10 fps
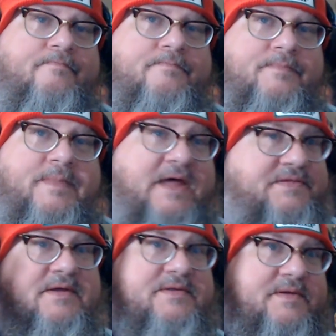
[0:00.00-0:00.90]
That's
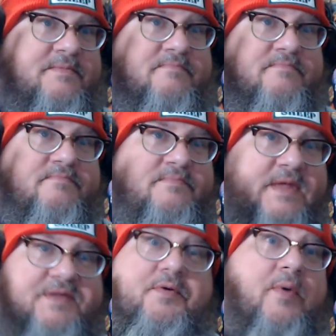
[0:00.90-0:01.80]
it.
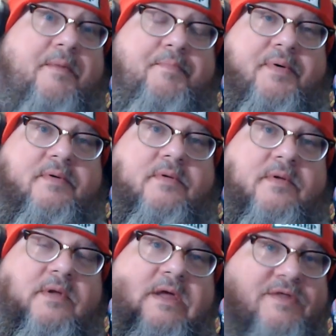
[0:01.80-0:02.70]
That's a wrap.
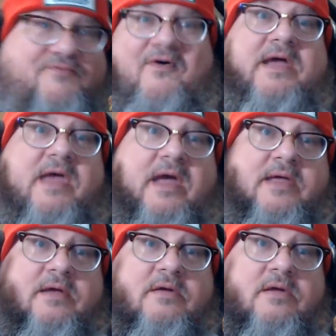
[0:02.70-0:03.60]
It's Fri-Yay.
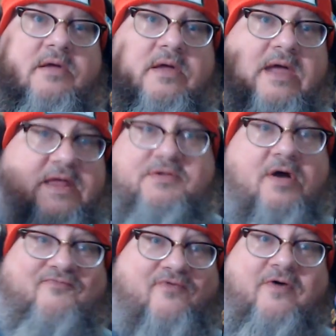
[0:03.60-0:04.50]
It's Kung
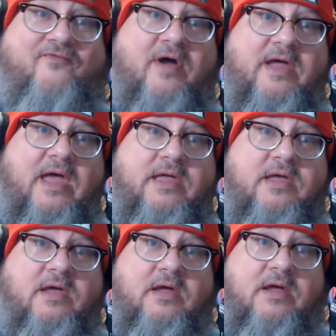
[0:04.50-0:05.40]
Fu Fri-Yay.
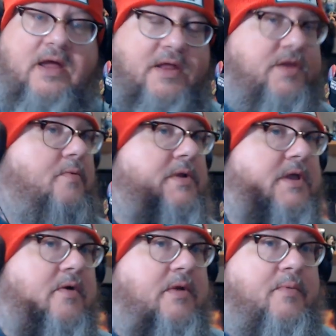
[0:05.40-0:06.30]
And you don't want to
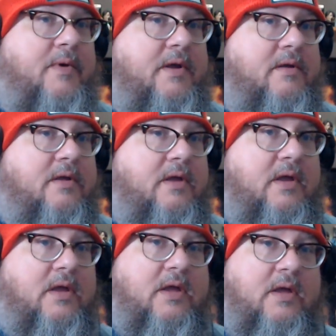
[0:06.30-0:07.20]
go anywhere.
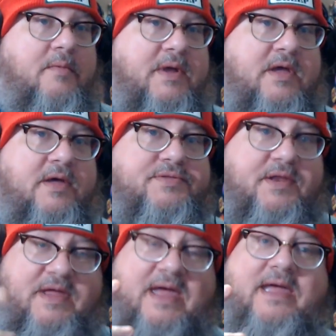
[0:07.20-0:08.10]
Because
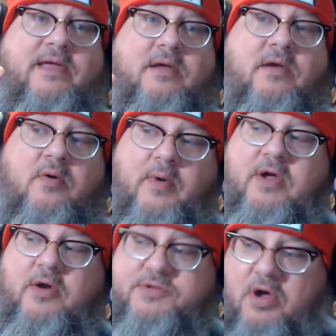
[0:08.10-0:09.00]
today, we
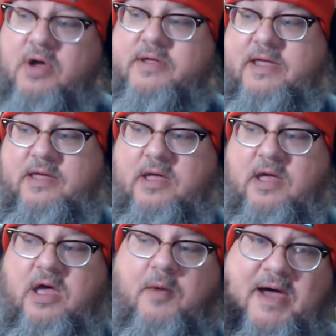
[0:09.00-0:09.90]
are talking
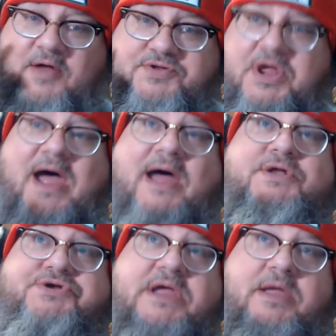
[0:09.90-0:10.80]
about Tai
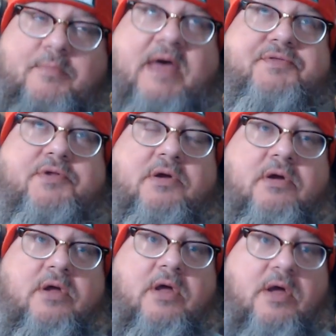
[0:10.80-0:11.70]
Chi Master
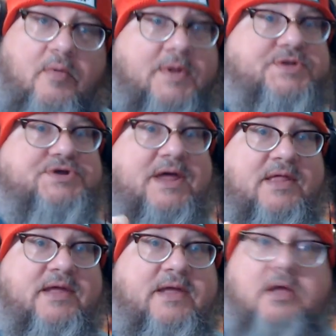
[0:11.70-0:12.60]
with Jet
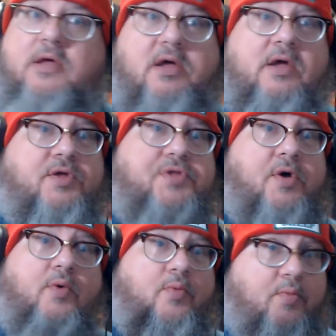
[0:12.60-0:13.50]
Li.
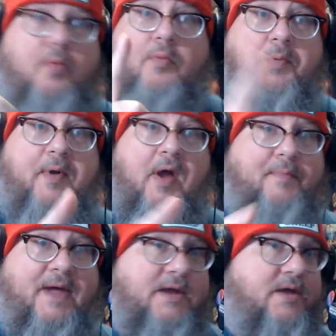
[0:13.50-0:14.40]
So, we'll be right
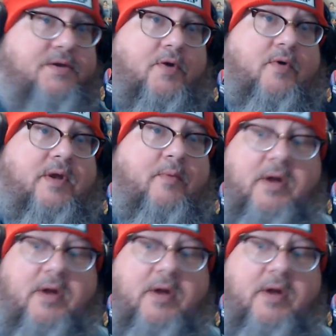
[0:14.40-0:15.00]
back. Don't go anywhere.